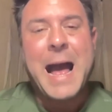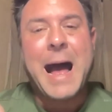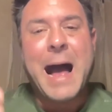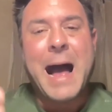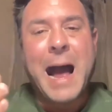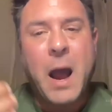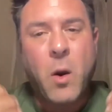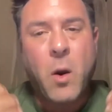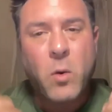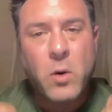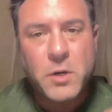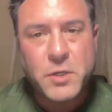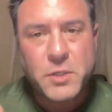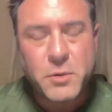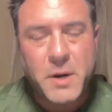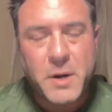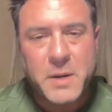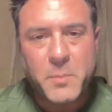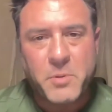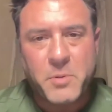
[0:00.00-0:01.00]
Our
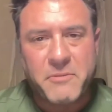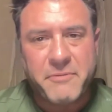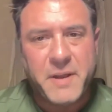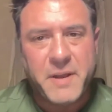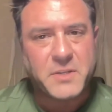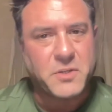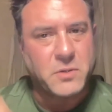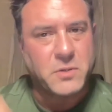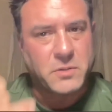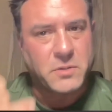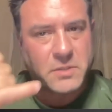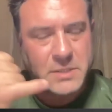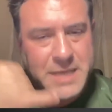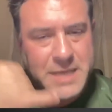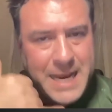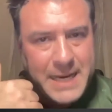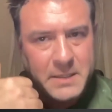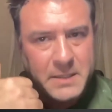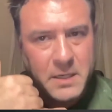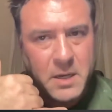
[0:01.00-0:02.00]
trained professionals
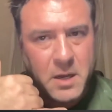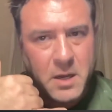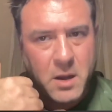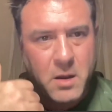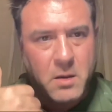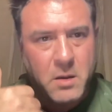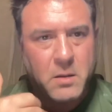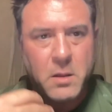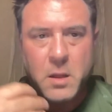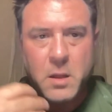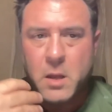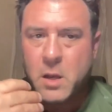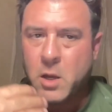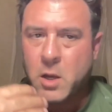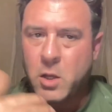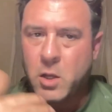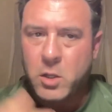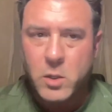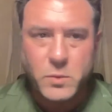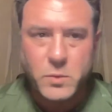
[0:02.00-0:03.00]
take the call,
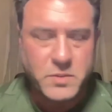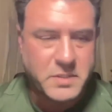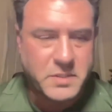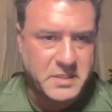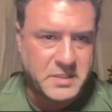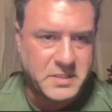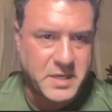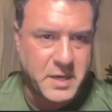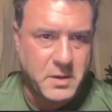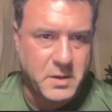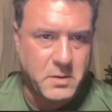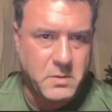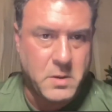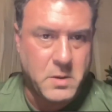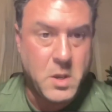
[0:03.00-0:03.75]
close the sale.